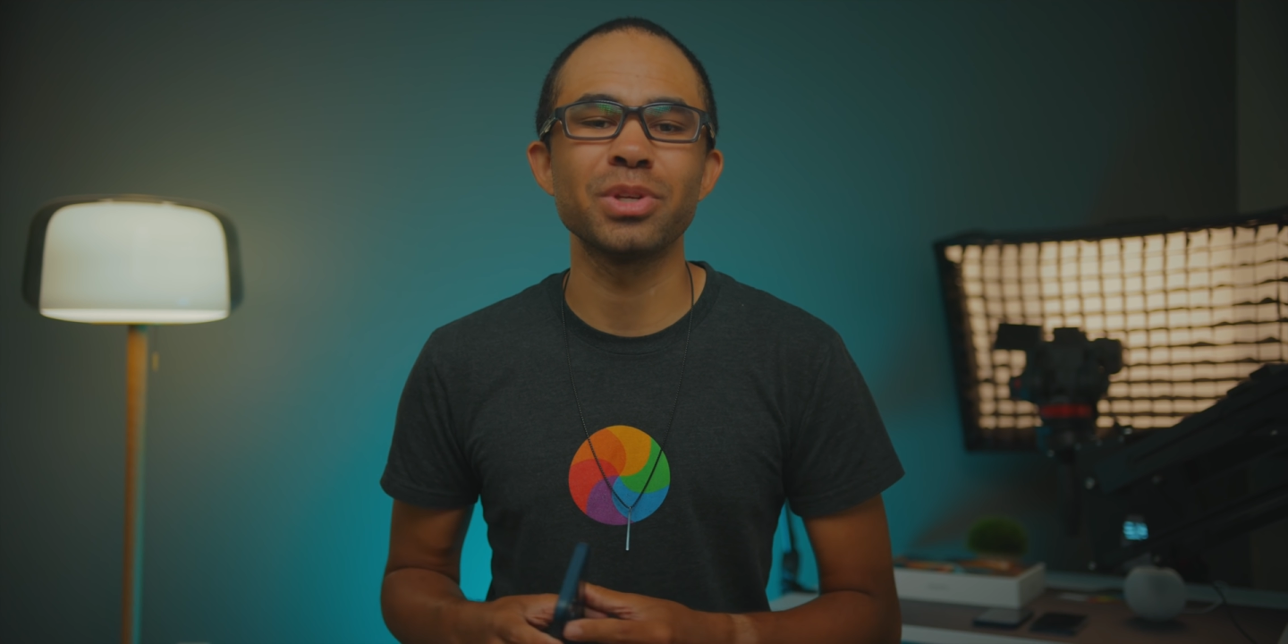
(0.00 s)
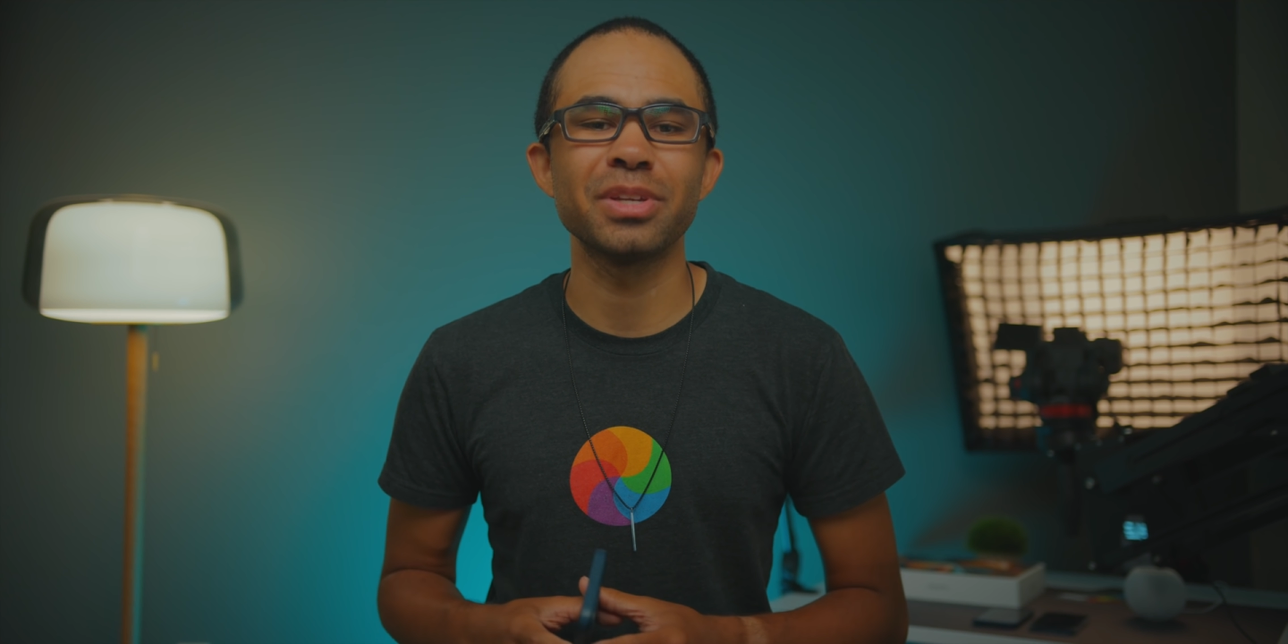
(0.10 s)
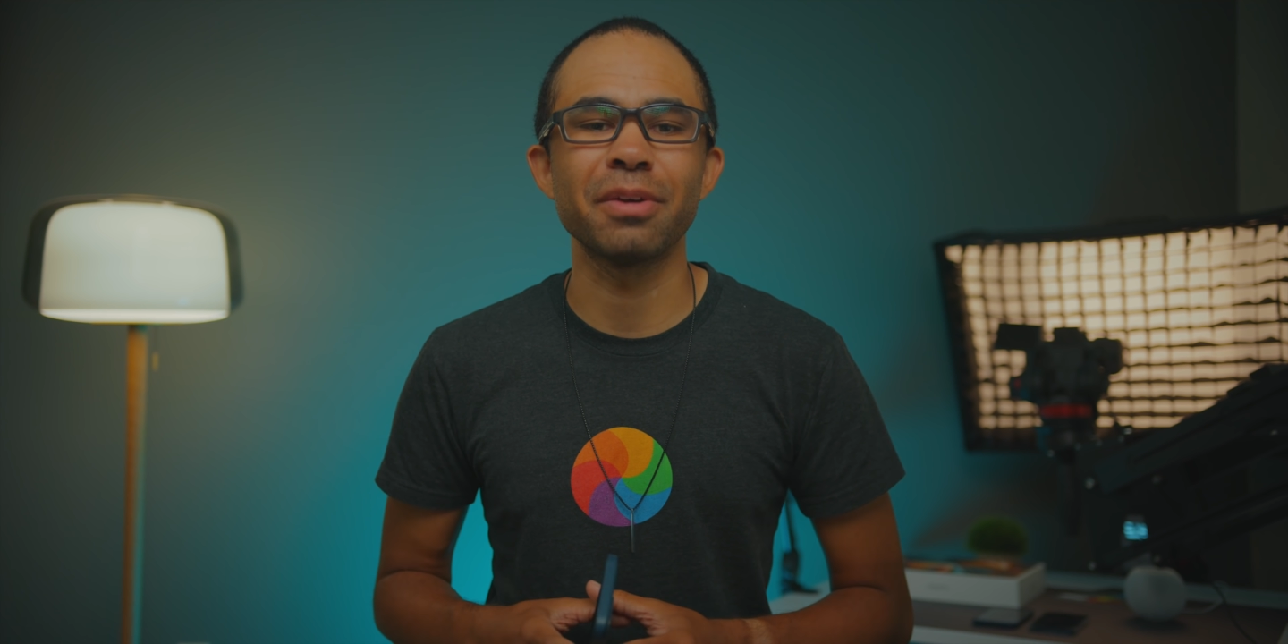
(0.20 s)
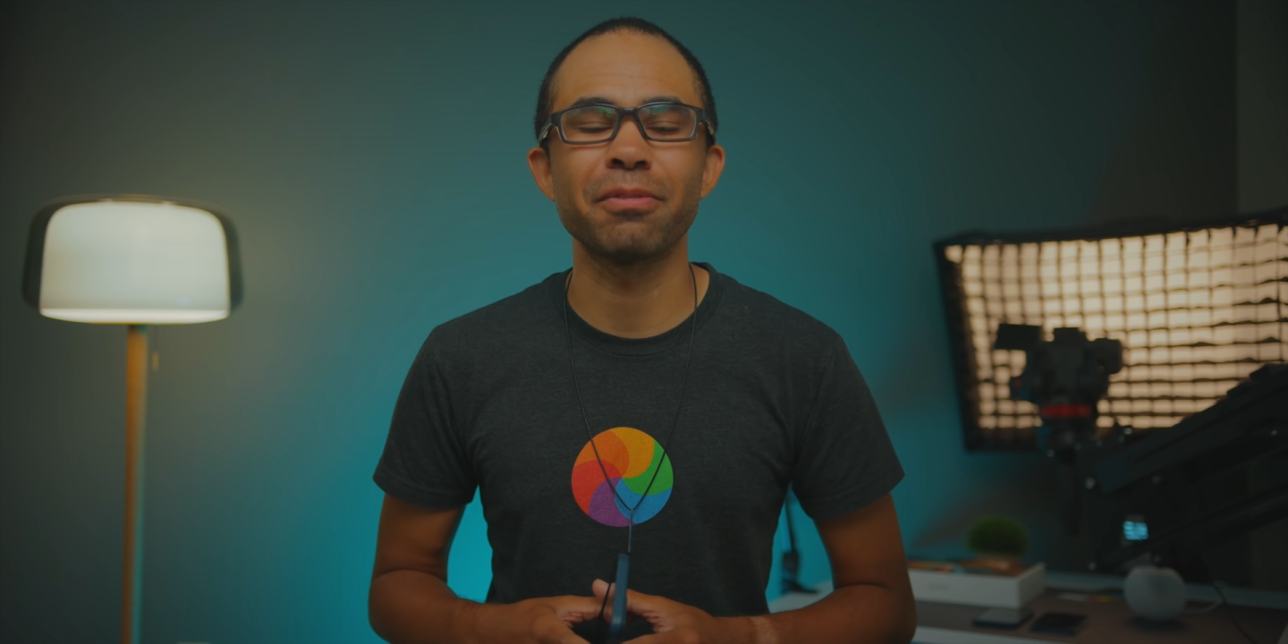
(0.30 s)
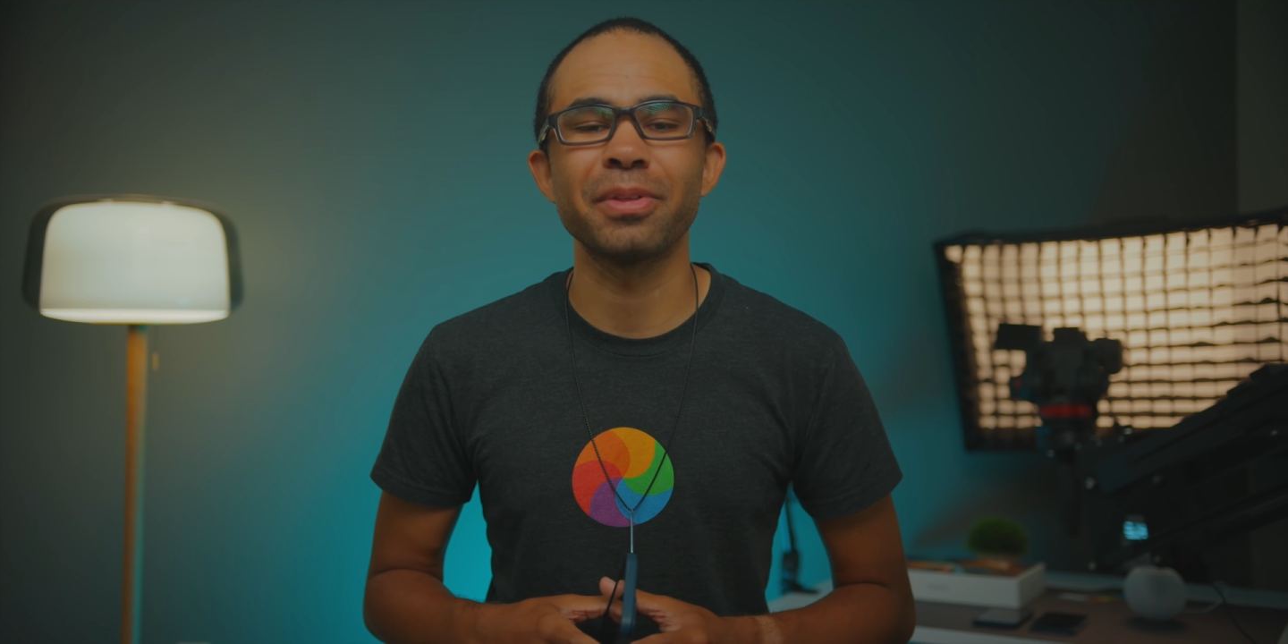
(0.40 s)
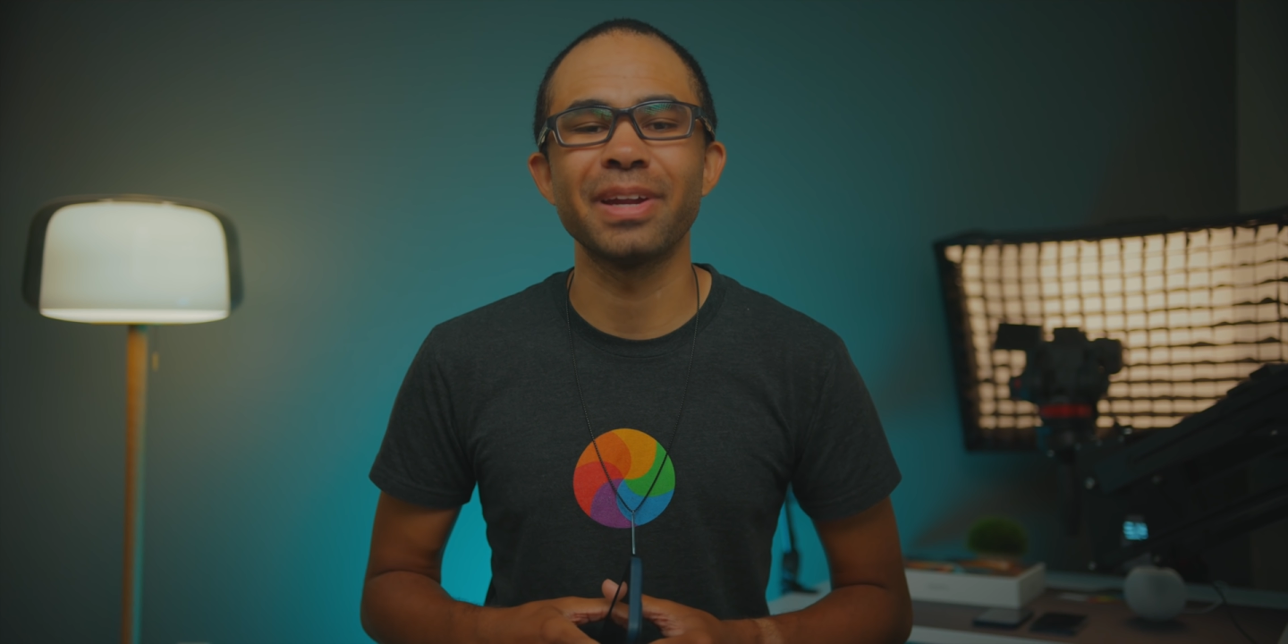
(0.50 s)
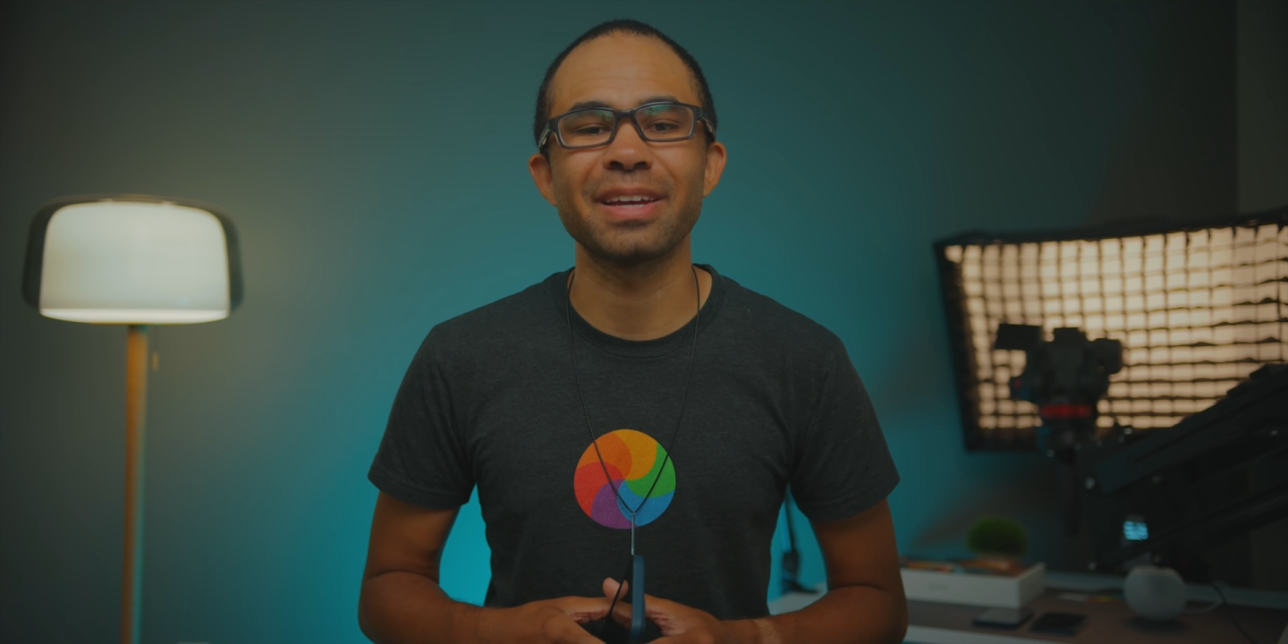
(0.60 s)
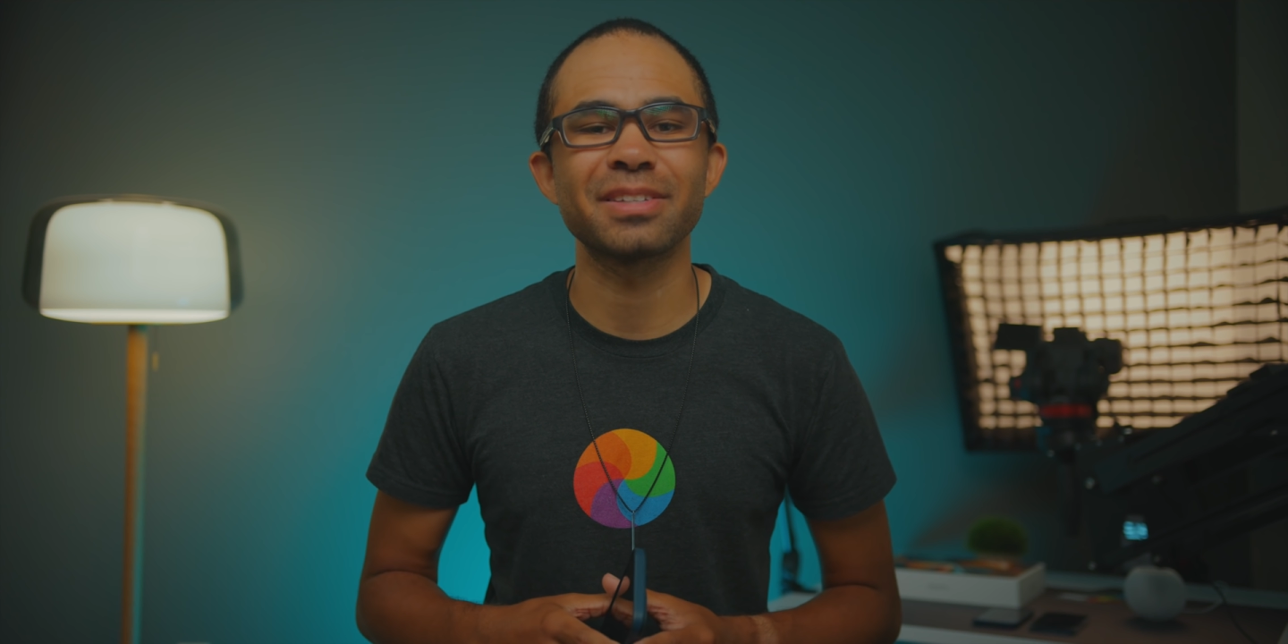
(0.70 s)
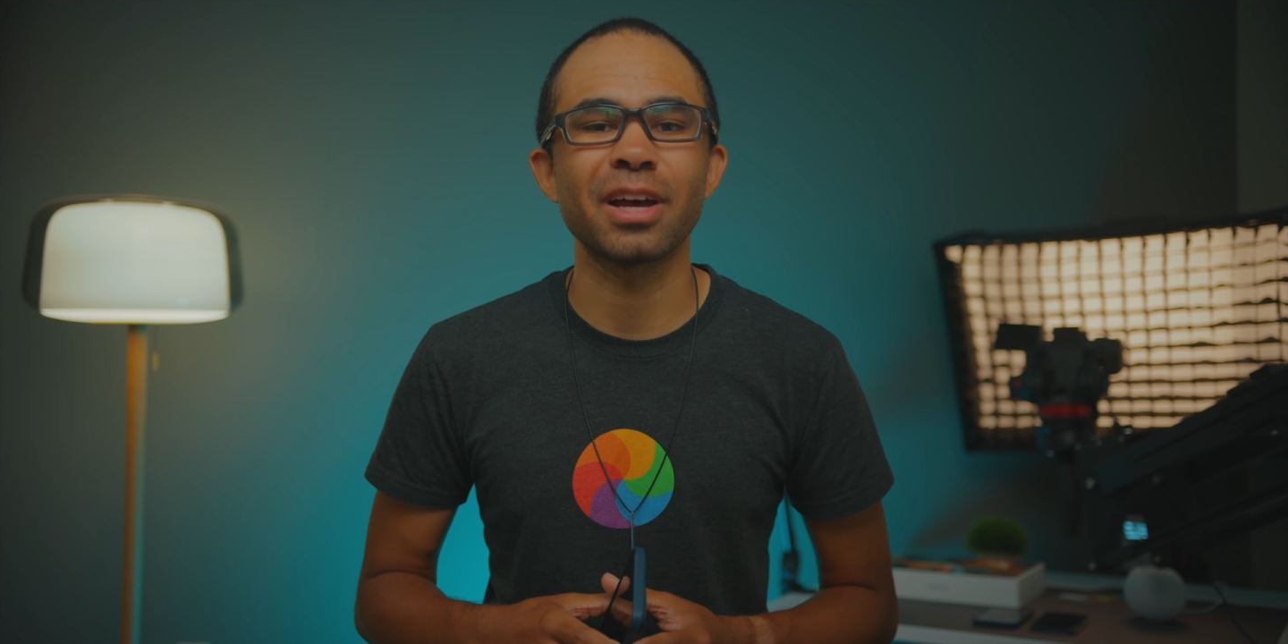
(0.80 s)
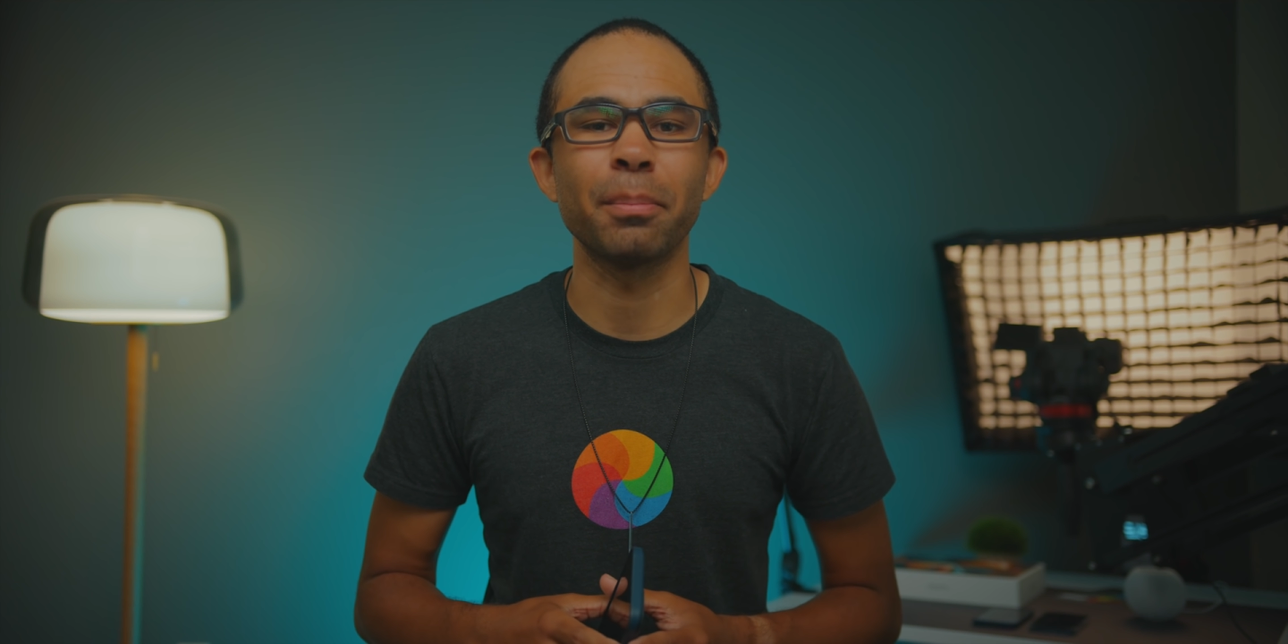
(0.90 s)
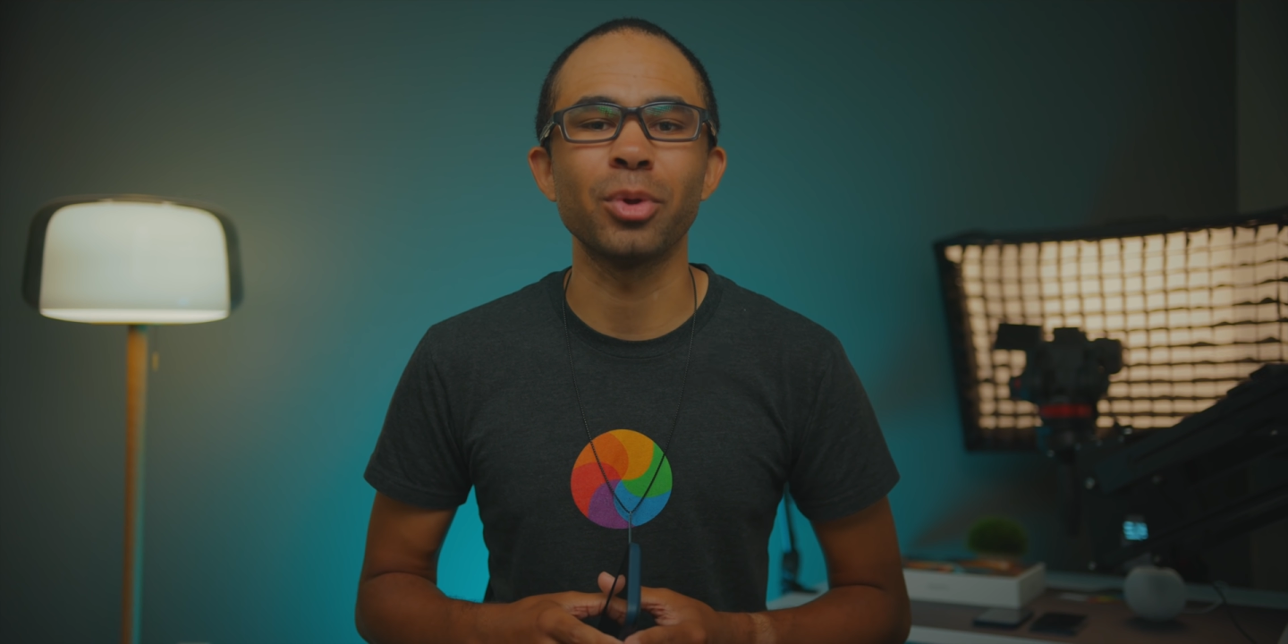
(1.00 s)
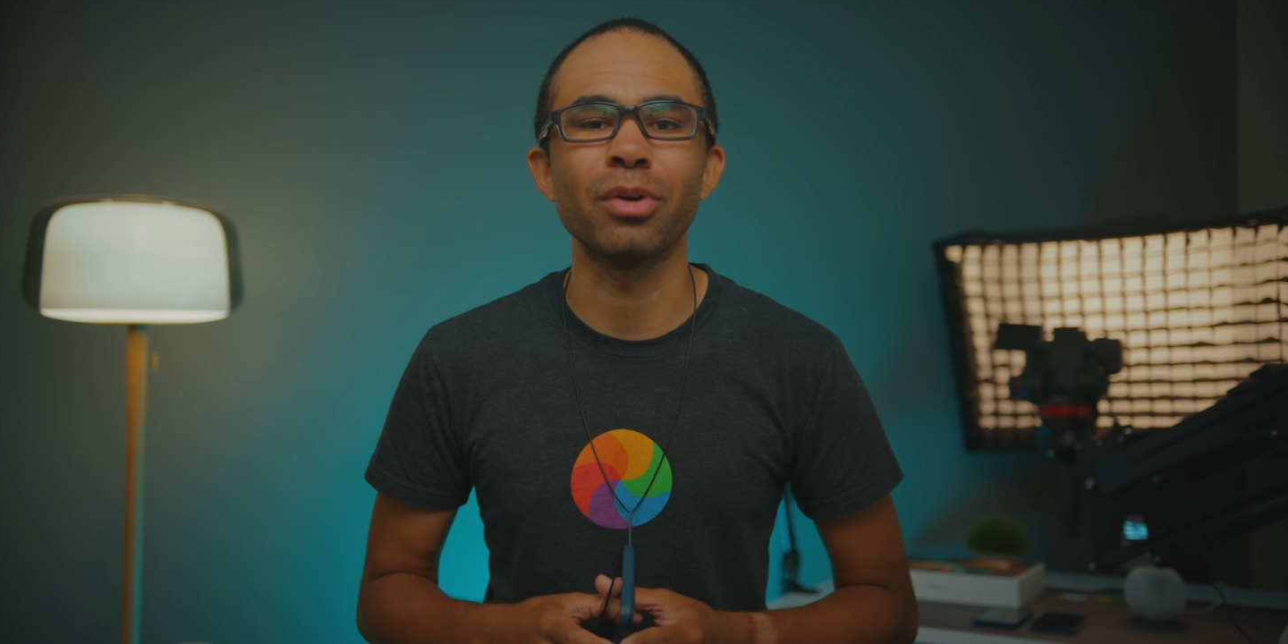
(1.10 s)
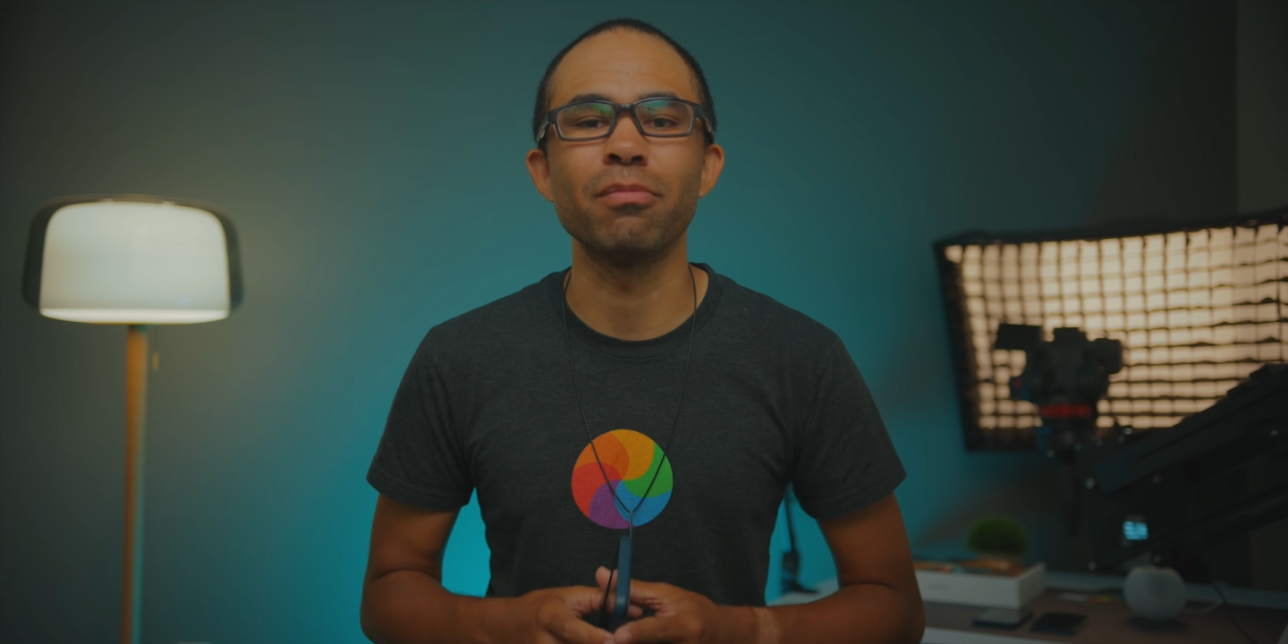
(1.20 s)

see it for the next couple